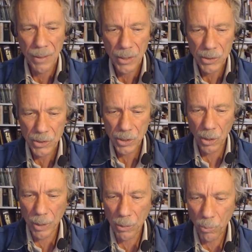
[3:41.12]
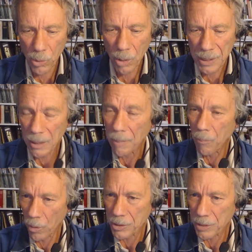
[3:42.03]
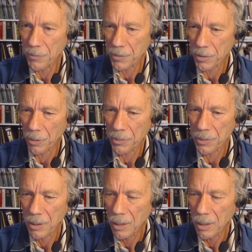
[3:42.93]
So it will be more difficult.